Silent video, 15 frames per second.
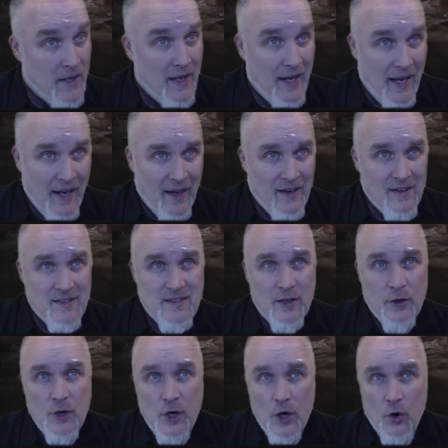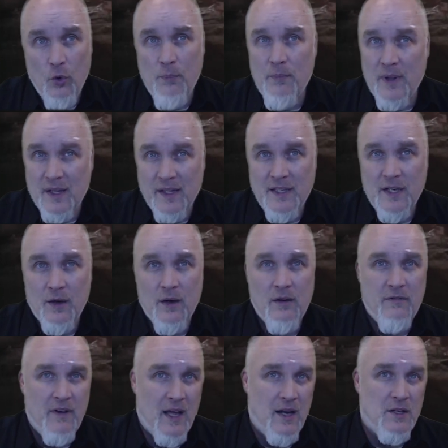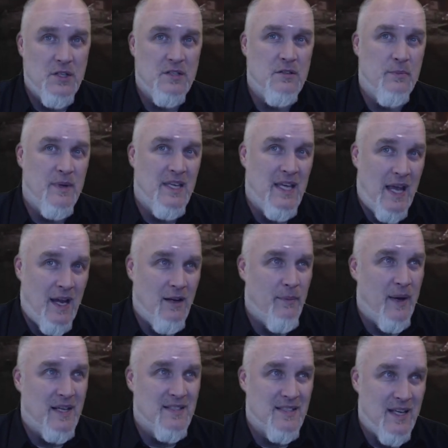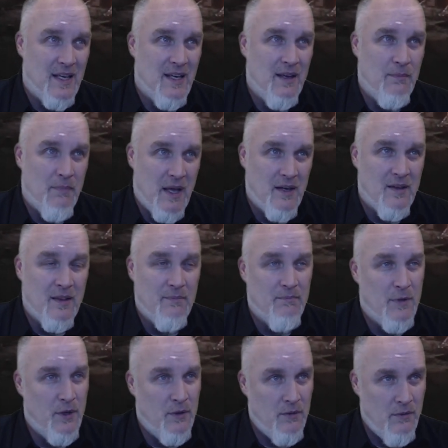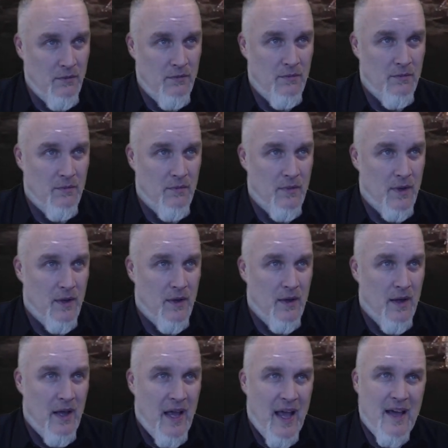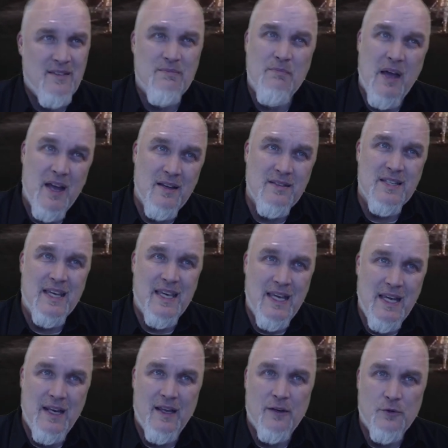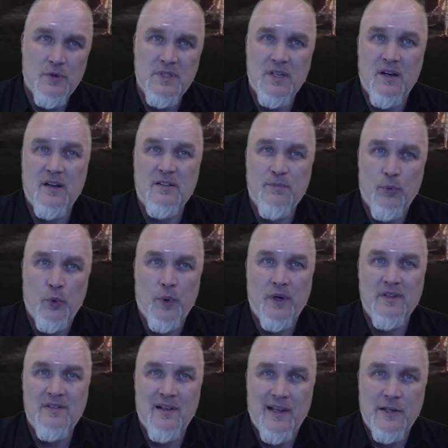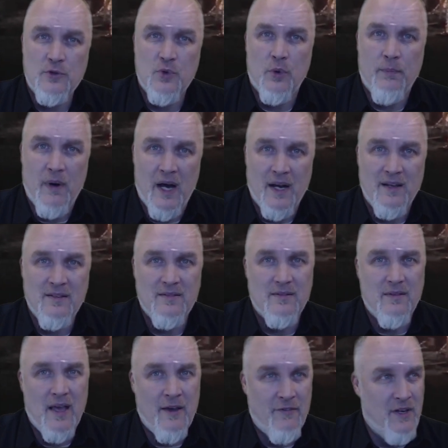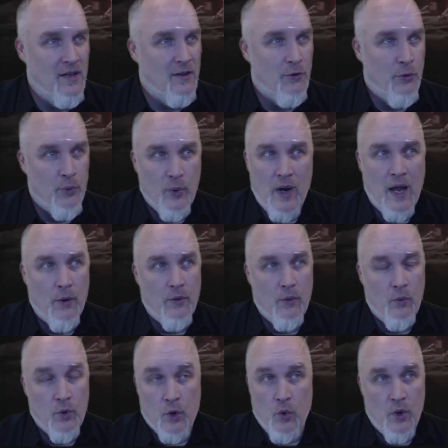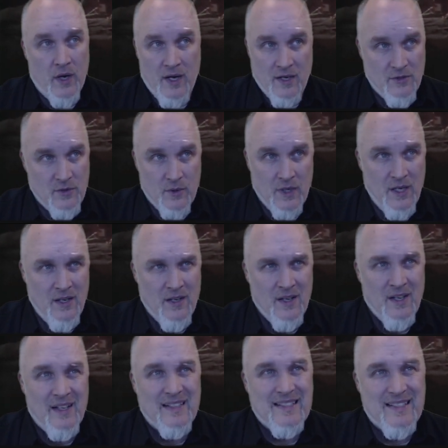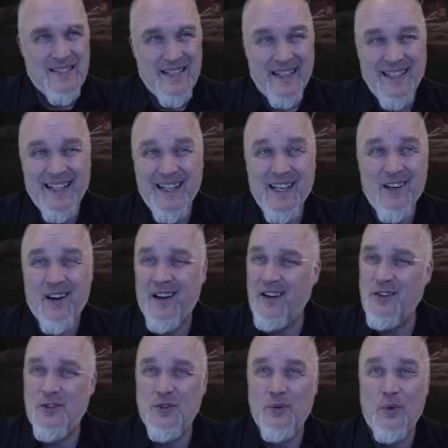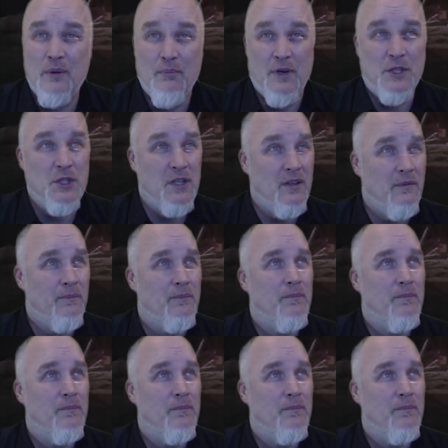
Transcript: And is there no military advantages to be gained by sending men to the moon? Has man's keen interest in exploring celestial bodies, evident throughout recorded history, suddenly gone into remission?